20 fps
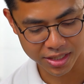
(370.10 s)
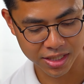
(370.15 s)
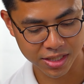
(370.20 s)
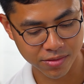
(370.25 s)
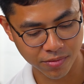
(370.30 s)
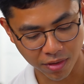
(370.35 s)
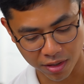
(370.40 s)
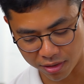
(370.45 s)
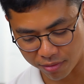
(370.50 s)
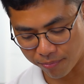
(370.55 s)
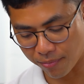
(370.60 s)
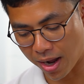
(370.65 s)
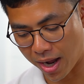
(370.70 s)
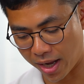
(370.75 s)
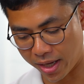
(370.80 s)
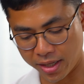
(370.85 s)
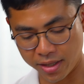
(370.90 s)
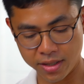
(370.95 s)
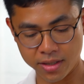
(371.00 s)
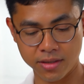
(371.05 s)
just want
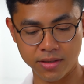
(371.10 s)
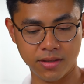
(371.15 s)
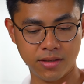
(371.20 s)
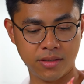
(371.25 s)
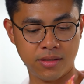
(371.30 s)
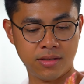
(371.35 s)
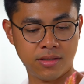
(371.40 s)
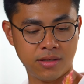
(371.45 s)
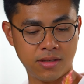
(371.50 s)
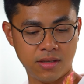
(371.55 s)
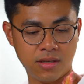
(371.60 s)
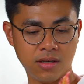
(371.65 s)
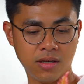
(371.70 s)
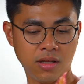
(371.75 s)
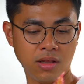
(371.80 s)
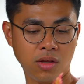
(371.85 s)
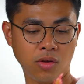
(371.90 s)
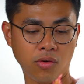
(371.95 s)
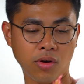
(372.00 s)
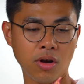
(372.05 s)
my
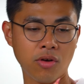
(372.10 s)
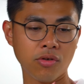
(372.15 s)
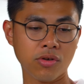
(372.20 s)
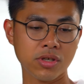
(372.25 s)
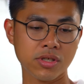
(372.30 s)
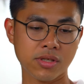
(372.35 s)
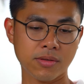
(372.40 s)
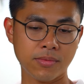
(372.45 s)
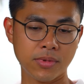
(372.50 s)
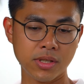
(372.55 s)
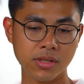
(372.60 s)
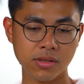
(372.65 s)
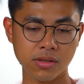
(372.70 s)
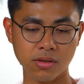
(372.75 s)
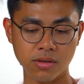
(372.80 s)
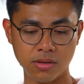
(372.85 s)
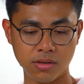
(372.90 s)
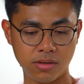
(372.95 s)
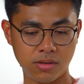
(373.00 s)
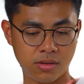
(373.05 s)
local customers
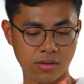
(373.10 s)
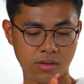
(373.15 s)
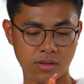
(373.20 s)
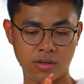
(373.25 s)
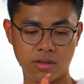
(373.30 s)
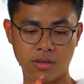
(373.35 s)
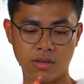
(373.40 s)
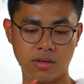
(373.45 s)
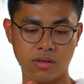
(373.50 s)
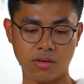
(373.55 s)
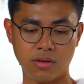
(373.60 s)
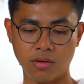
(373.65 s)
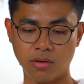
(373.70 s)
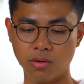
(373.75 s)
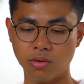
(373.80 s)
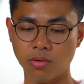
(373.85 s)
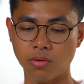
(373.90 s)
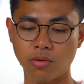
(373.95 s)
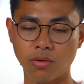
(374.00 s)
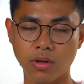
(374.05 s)

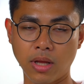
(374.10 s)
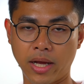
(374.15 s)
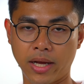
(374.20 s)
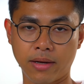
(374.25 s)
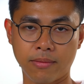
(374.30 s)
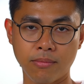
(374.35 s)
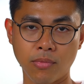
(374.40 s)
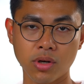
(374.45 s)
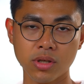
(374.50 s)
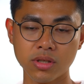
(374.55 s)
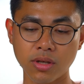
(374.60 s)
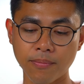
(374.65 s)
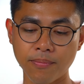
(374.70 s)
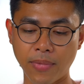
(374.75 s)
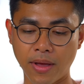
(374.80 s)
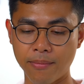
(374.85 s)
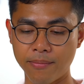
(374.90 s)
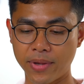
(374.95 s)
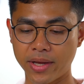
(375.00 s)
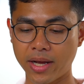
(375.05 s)
who, like, most of
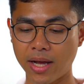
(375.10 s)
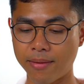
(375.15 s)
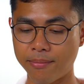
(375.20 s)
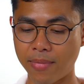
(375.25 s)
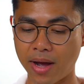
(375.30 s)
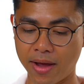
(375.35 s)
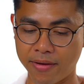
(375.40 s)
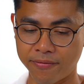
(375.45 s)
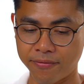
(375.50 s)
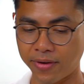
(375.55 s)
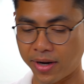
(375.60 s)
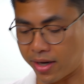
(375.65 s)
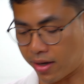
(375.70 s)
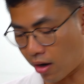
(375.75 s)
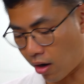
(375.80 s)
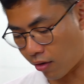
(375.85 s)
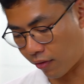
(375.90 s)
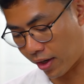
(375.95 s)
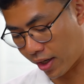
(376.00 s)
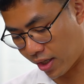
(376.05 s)
them become my friend
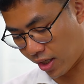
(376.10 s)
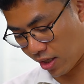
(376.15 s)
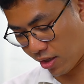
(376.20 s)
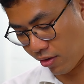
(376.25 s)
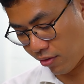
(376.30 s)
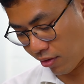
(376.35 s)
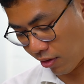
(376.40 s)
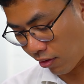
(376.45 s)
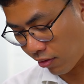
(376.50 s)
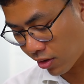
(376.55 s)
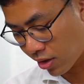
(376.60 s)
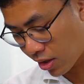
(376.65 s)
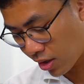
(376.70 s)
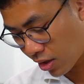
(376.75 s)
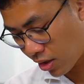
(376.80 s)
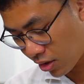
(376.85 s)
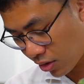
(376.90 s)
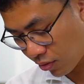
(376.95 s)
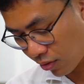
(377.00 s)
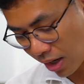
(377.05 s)
already, you know,
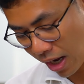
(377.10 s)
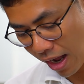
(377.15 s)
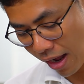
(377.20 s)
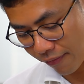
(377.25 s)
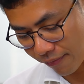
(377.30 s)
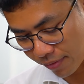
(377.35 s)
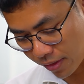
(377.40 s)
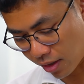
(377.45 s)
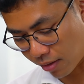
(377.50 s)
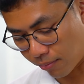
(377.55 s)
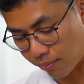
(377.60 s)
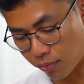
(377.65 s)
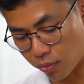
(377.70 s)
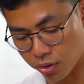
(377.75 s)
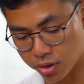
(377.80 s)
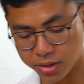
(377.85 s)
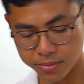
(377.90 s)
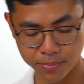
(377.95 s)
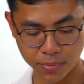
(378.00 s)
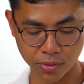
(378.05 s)
to have the
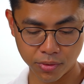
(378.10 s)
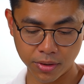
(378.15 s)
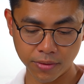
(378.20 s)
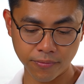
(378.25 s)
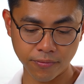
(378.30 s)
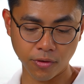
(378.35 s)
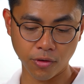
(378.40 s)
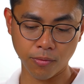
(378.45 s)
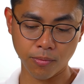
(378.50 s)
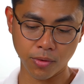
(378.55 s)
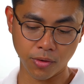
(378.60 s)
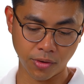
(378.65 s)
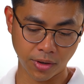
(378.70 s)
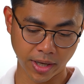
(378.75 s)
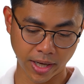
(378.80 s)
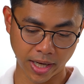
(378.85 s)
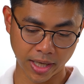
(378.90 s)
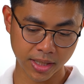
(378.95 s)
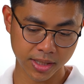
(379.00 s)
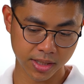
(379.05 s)
most beautiful
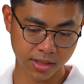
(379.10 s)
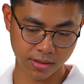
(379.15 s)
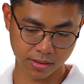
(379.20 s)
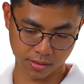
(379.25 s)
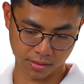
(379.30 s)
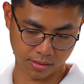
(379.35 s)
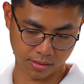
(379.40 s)
bouquets.